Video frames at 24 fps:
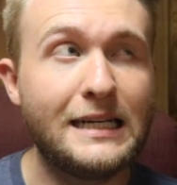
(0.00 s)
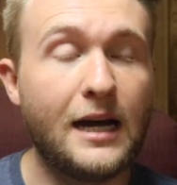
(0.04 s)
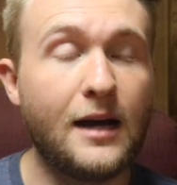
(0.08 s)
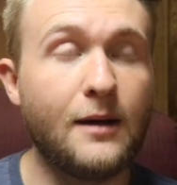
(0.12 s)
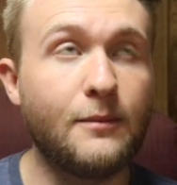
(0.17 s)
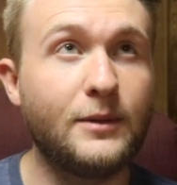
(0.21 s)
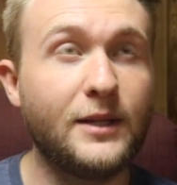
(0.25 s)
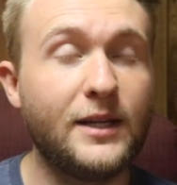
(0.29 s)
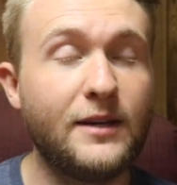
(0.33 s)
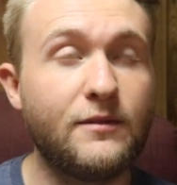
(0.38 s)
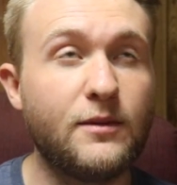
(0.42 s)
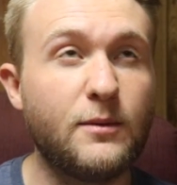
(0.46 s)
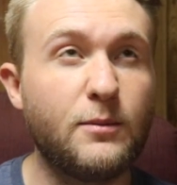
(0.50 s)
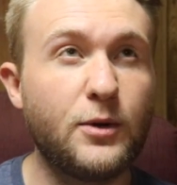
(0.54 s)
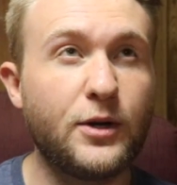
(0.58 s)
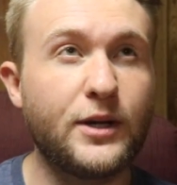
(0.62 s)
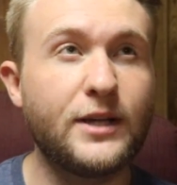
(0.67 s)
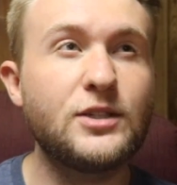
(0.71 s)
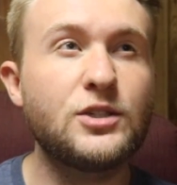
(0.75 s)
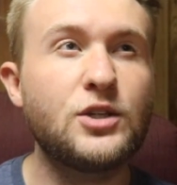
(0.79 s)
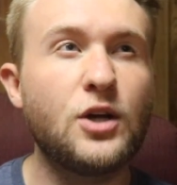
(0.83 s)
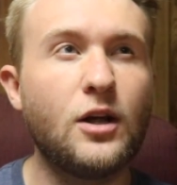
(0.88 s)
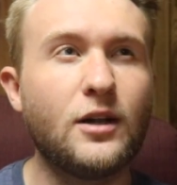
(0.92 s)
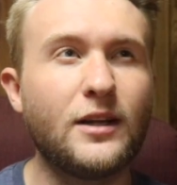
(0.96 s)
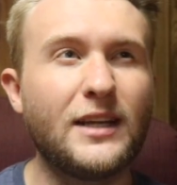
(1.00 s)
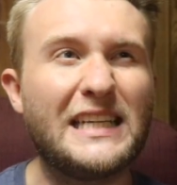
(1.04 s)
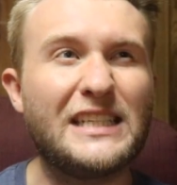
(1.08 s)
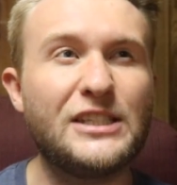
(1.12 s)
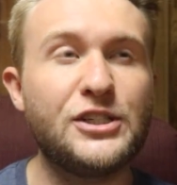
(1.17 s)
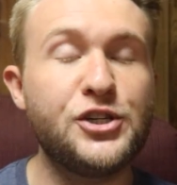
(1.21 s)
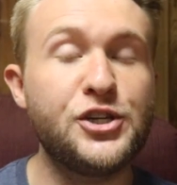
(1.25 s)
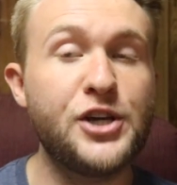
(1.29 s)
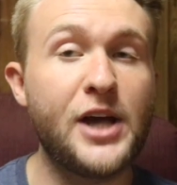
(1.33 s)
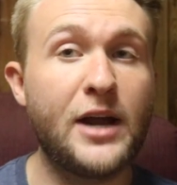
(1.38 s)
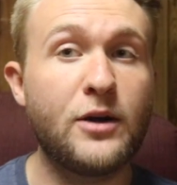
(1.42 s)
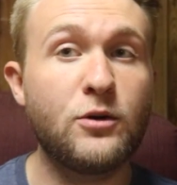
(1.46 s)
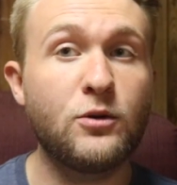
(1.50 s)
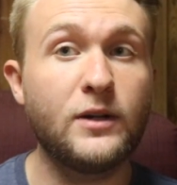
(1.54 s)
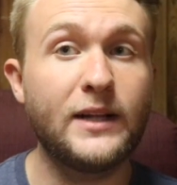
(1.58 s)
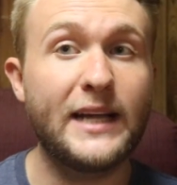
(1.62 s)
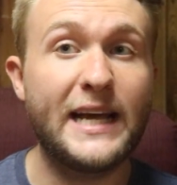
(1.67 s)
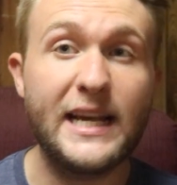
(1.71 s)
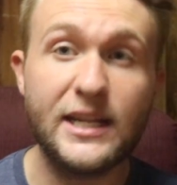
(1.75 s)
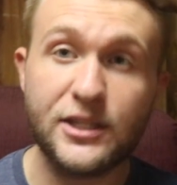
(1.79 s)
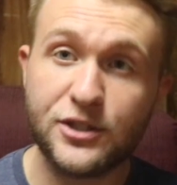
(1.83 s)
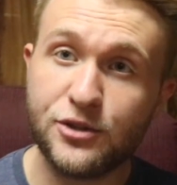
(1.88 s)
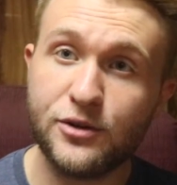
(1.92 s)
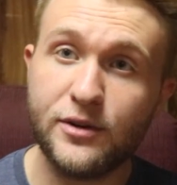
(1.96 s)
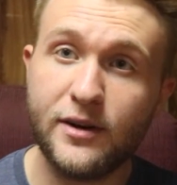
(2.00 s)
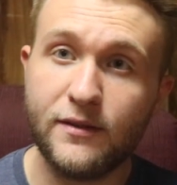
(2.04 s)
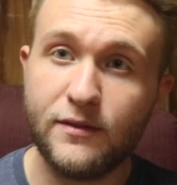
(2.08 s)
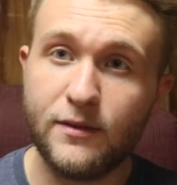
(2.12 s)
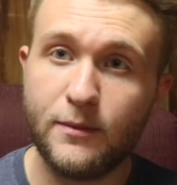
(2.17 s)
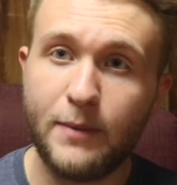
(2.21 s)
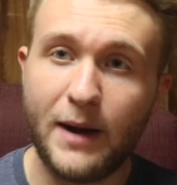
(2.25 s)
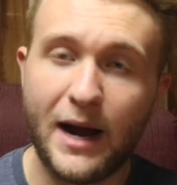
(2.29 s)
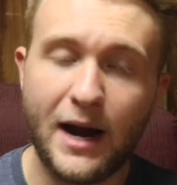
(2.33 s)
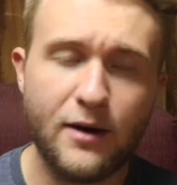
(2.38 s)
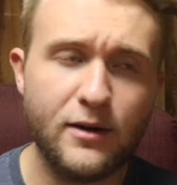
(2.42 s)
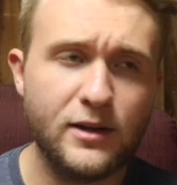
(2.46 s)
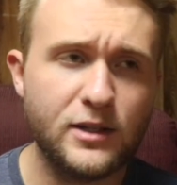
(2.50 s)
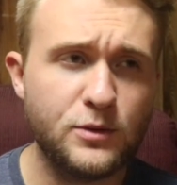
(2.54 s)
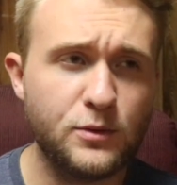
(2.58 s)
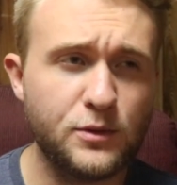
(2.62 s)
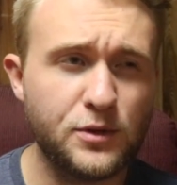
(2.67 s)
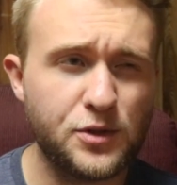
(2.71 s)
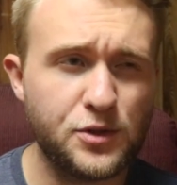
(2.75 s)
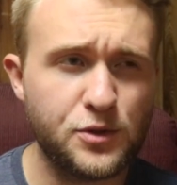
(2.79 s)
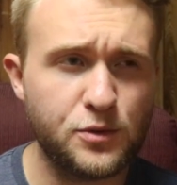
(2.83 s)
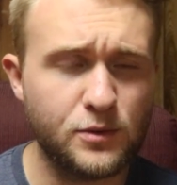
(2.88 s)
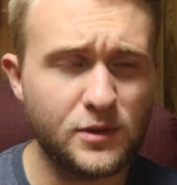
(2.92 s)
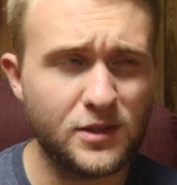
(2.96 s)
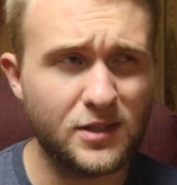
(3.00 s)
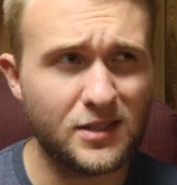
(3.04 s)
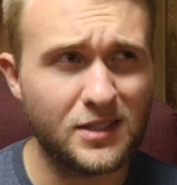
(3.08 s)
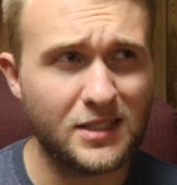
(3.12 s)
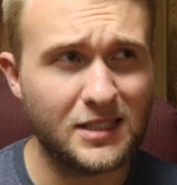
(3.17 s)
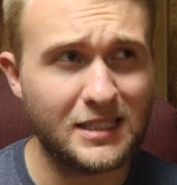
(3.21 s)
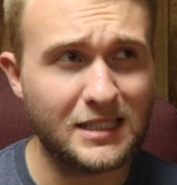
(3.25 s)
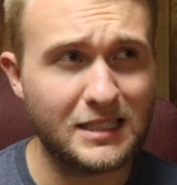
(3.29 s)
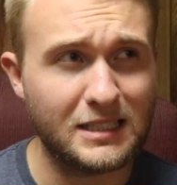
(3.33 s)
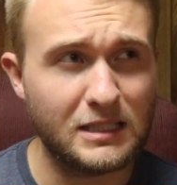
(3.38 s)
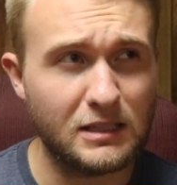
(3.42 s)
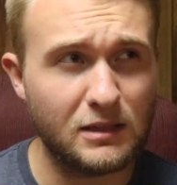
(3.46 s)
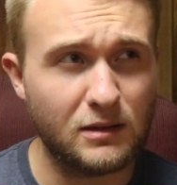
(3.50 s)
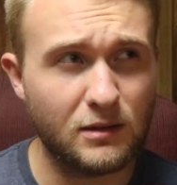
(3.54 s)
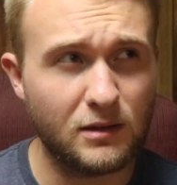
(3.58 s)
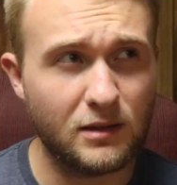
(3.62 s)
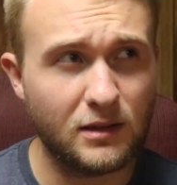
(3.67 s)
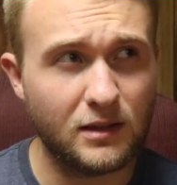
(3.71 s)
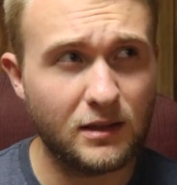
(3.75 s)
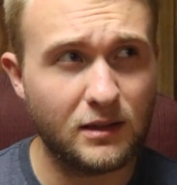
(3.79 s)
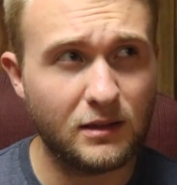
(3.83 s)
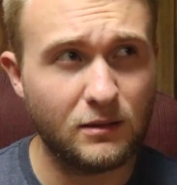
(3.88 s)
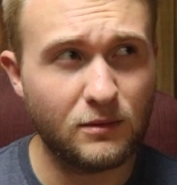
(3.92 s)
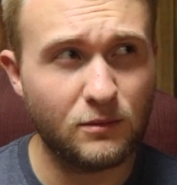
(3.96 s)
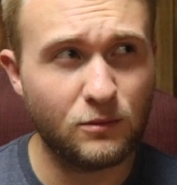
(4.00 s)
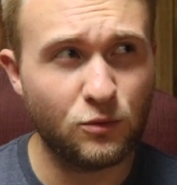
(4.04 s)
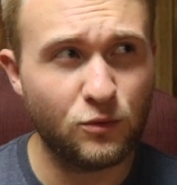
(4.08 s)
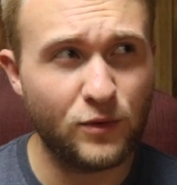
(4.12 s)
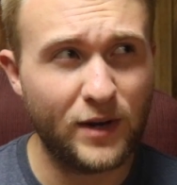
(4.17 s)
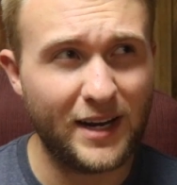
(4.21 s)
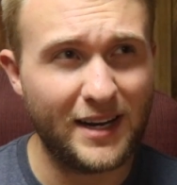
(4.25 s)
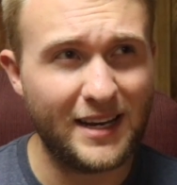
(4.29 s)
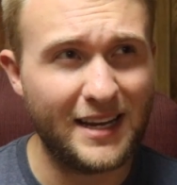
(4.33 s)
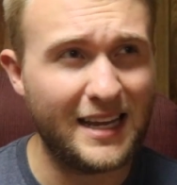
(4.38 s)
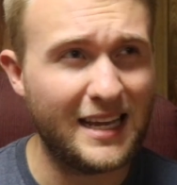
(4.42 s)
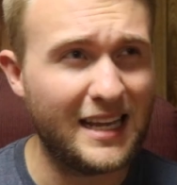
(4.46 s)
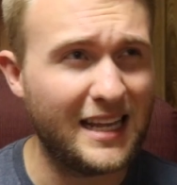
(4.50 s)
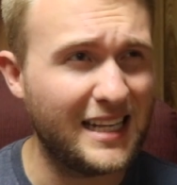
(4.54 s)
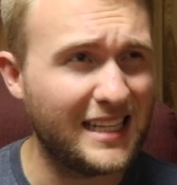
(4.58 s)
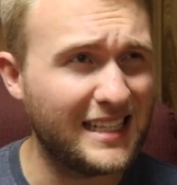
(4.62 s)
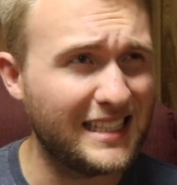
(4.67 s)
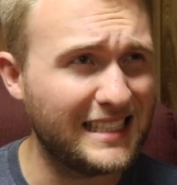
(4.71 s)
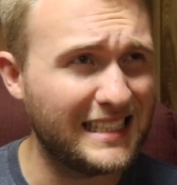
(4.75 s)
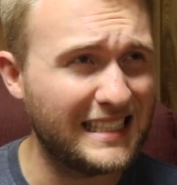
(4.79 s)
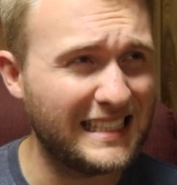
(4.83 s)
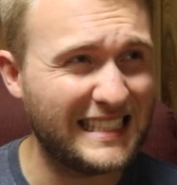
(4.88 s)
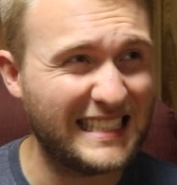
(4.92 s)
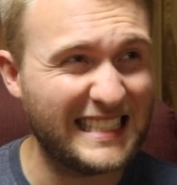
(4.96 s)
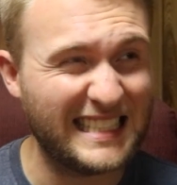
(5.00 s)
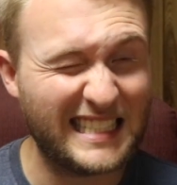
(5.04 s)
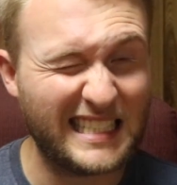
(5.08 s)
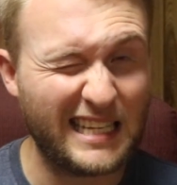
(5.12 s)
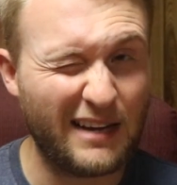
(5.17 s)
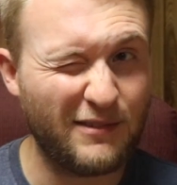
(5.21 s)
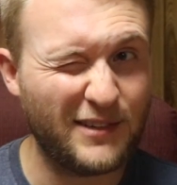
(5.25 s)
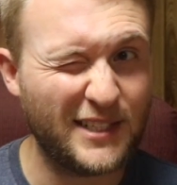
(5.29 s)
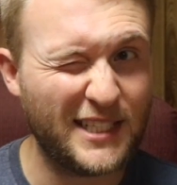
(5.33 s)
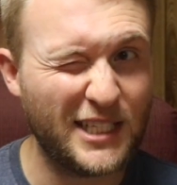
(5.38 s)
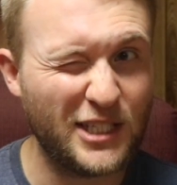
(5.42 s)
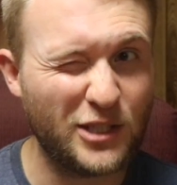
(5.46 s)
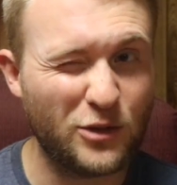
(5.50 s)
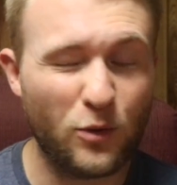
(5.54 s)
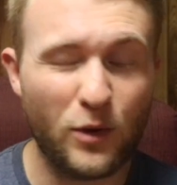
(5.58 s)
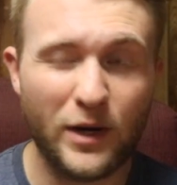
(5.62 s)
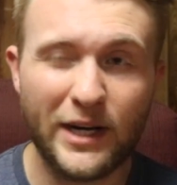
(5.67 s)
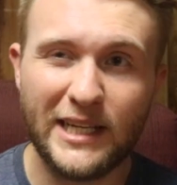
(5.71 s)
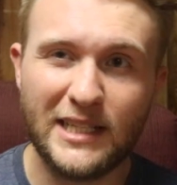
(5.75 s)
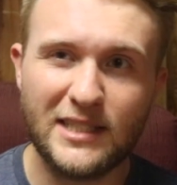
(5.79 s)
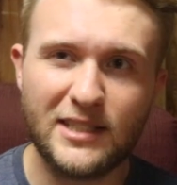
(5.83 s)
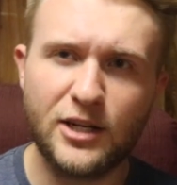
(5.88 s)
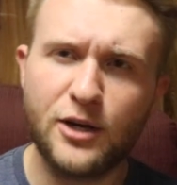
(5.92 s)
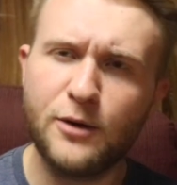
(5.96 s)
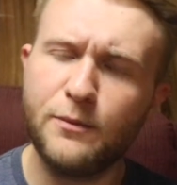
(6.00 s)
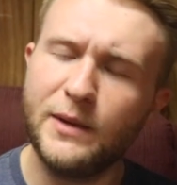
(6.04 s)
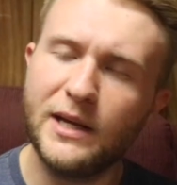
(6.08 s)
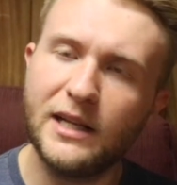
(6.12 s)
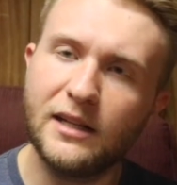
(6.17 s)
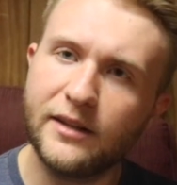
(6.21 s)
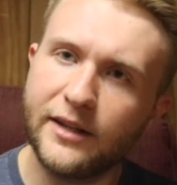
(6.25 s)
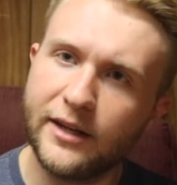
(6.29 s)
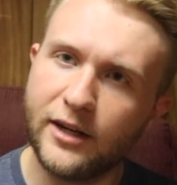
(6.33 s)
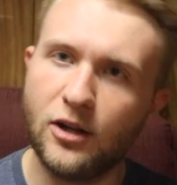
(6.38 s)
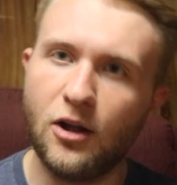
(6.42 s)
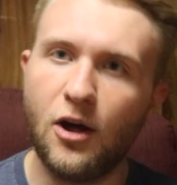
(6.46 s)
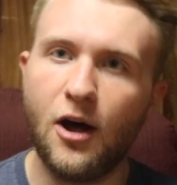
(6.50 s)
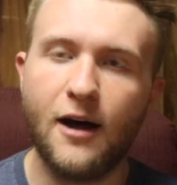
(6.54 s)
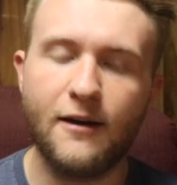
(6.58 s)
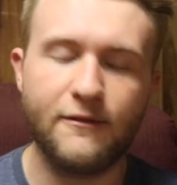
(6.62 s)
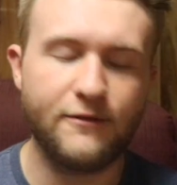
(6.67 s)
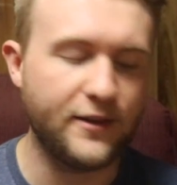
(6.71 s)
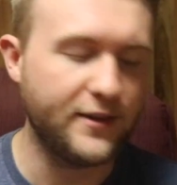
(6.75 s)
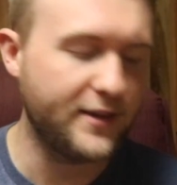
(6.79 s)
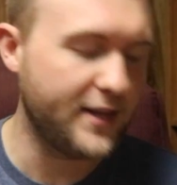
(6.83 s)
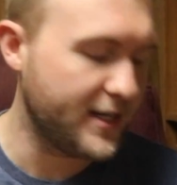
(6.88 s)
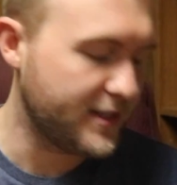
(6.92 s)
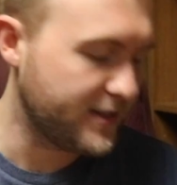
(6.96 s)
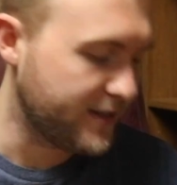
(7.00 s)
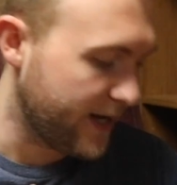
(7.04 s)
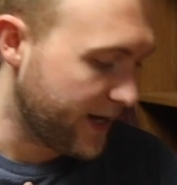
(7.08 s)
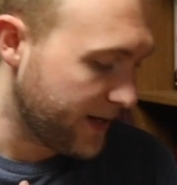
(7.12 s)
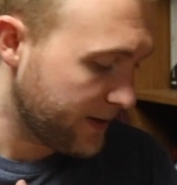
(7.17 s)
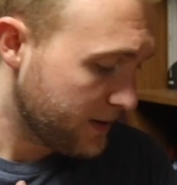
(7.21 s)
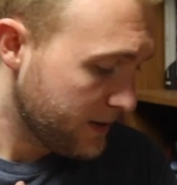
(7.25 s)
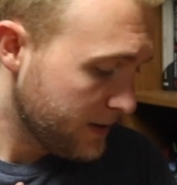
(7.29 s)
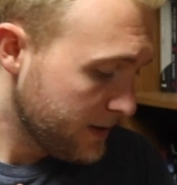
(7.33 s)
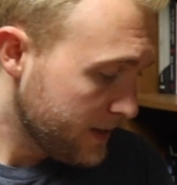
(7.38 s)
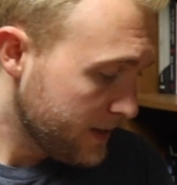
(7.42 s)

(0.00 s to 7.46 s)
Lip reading: I believe the book is called A General History of the Pirates, which was written in the 1720s. It could be a little off on that date.